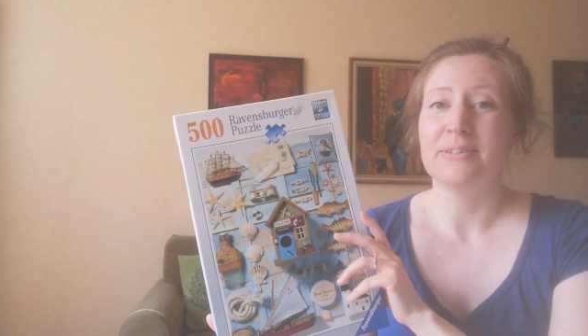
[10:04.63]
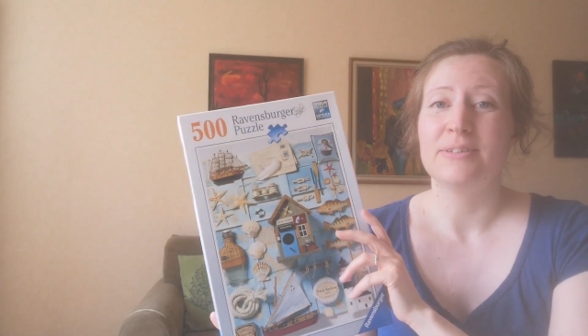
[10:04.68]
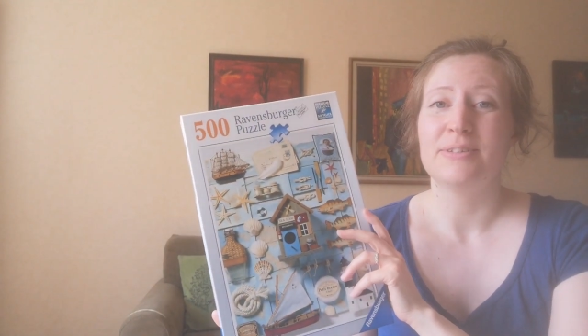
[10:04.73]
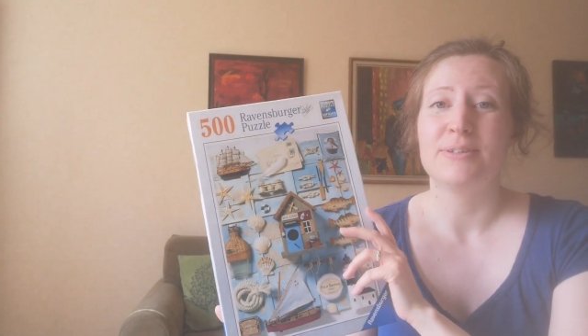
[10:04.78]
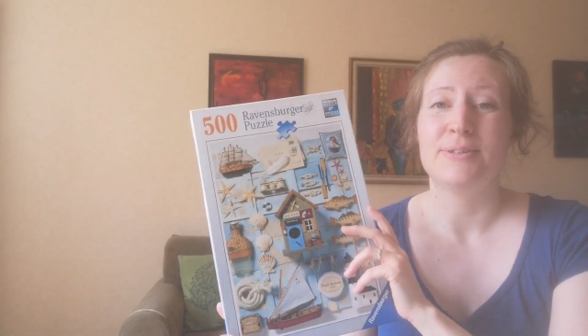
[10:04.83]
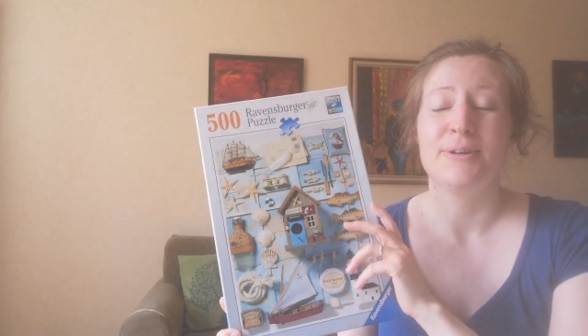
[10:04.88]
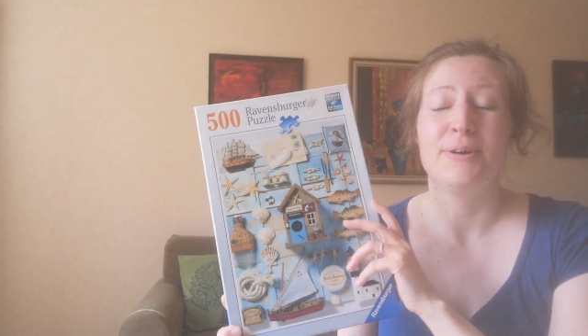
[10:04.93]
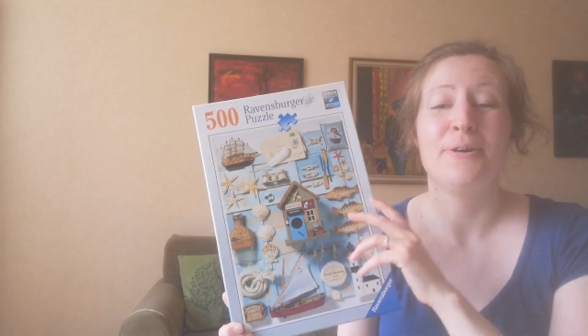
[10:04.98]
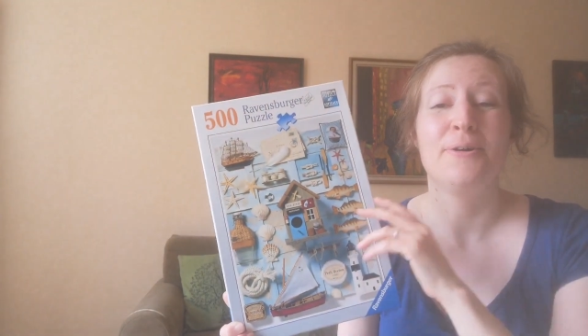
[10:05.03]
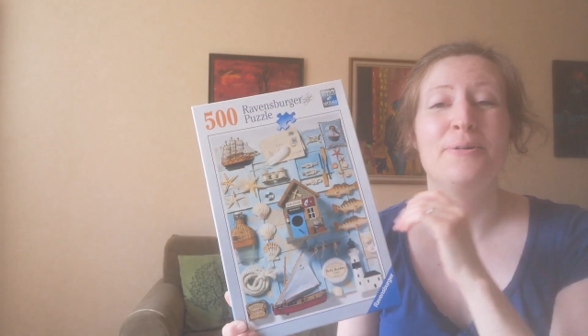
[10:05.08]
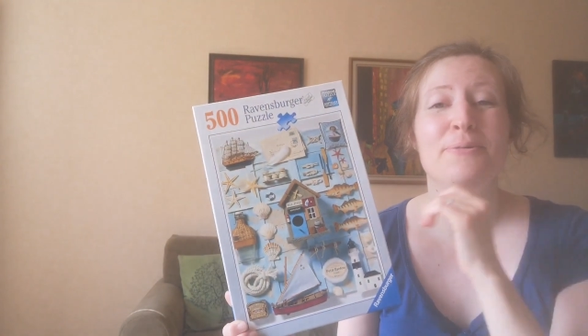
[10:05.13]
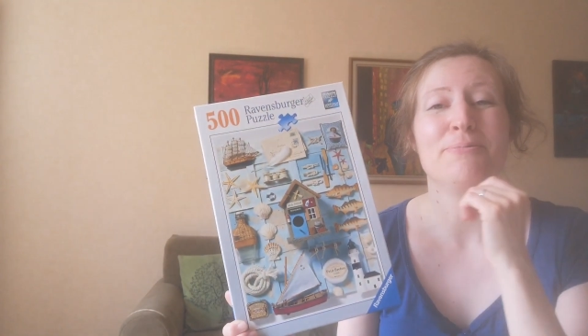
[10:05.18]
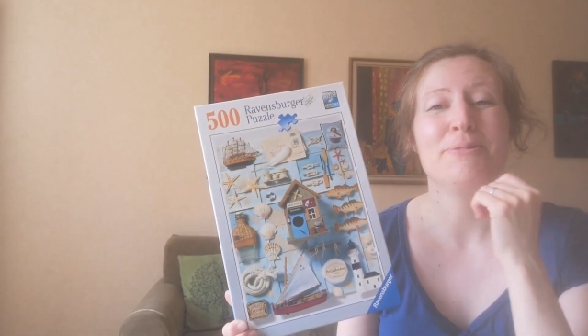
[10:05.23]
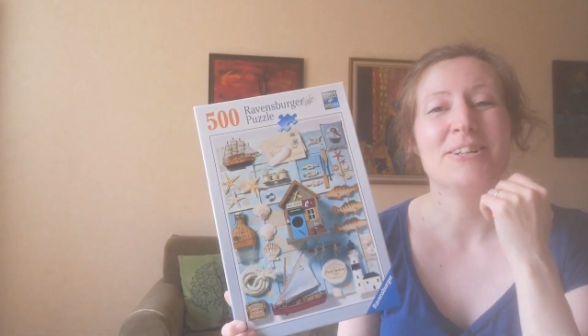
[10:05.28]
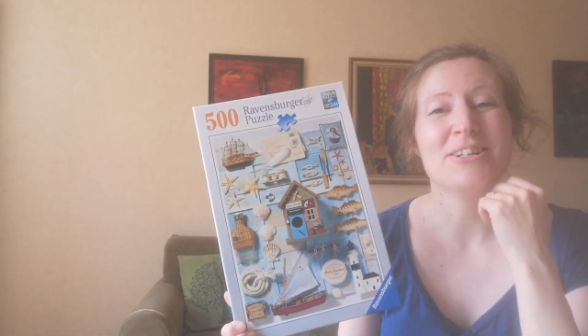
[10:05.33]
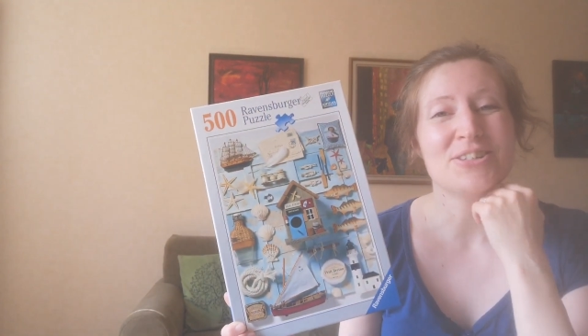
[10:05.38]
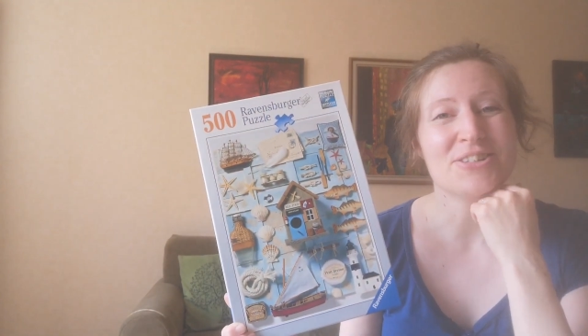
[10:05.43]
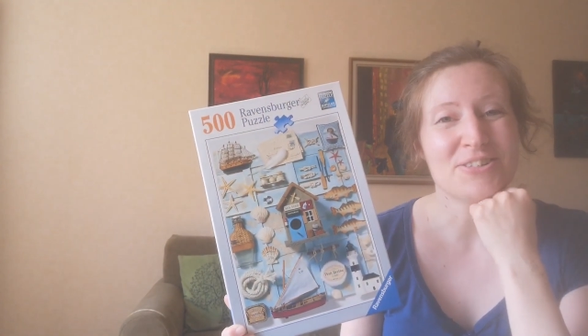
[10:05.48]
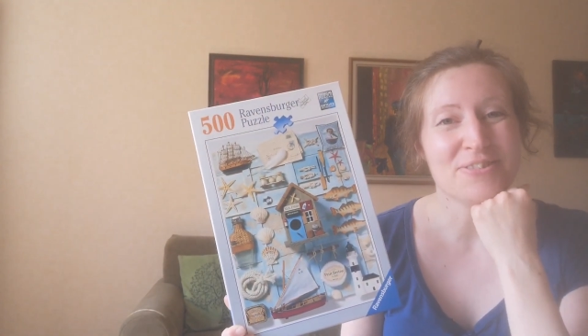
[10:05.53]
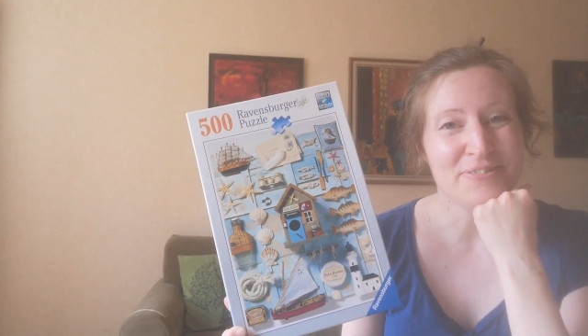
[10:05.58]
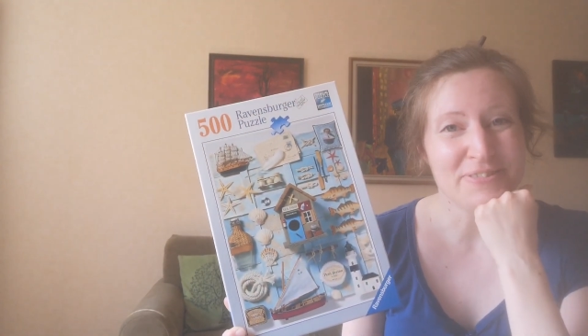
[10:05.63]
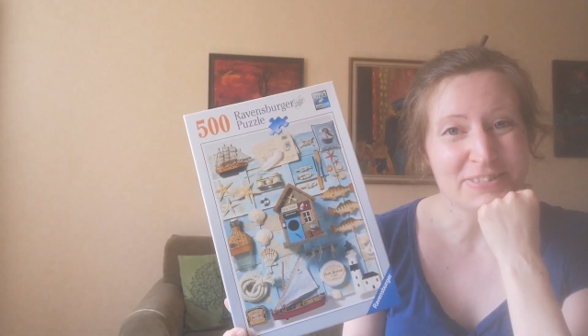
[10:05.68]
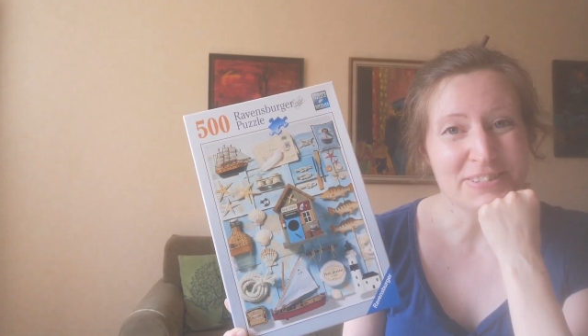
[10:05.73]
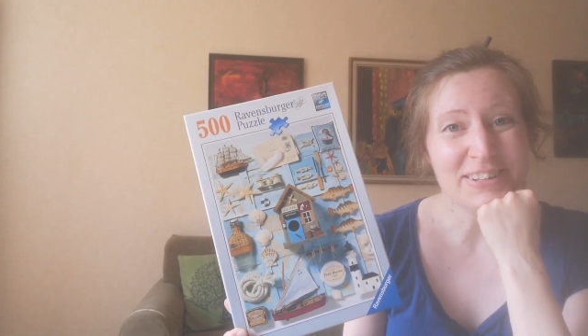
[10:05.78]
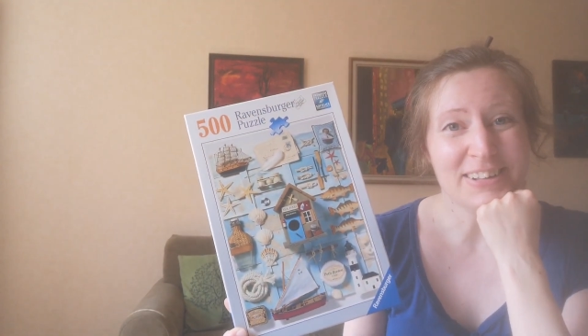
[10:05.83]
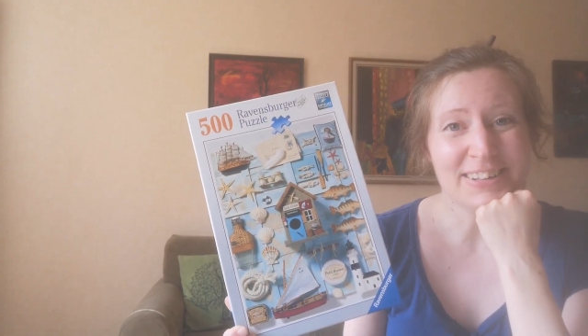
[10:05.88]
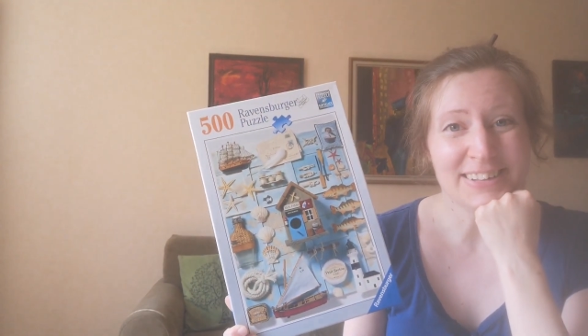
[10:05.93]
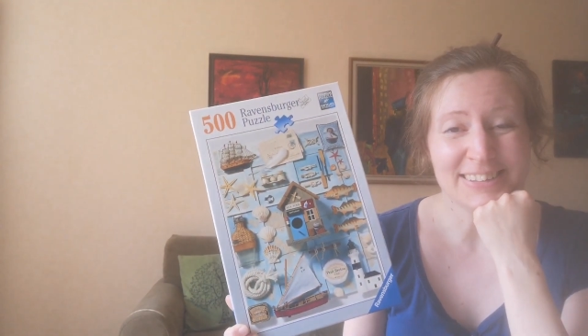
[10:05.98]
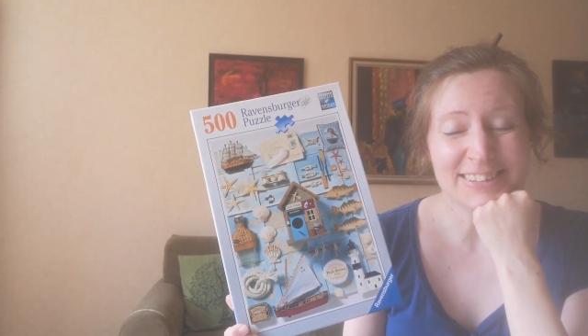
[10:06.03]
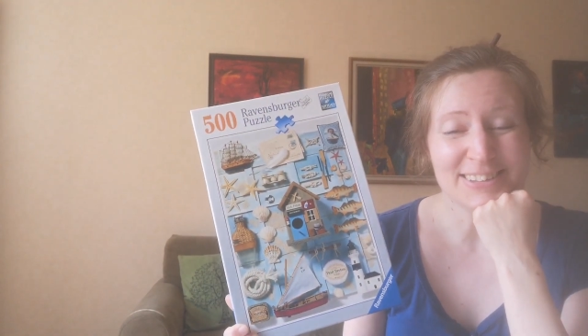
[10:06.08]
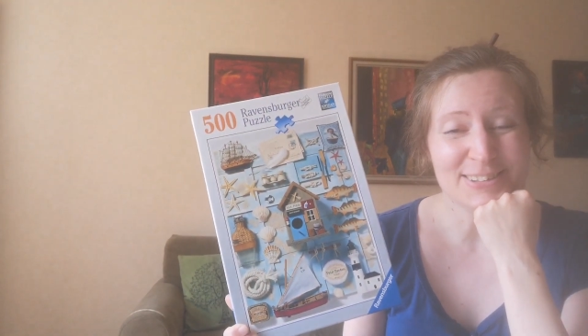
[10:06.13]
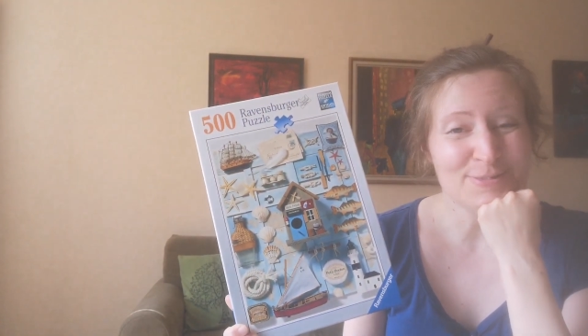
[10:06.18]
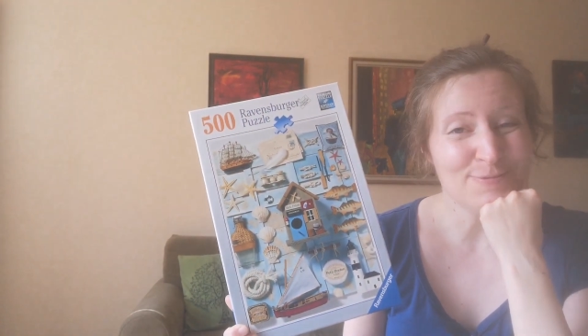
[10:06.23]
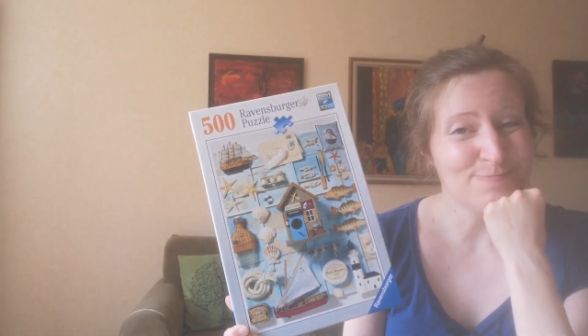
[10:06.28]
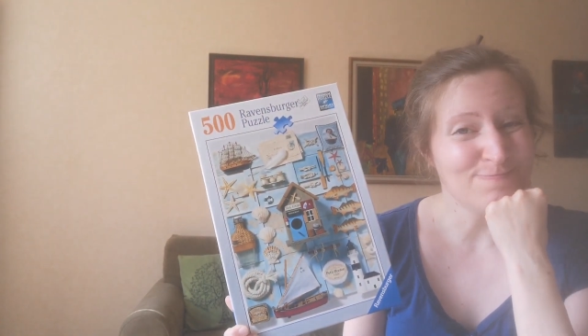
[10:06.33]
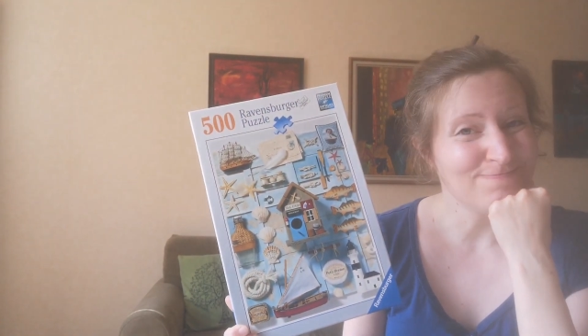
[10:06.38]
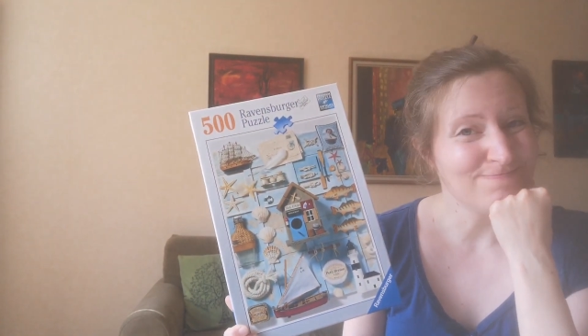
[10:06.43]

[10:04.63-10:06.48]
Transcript: so much fun.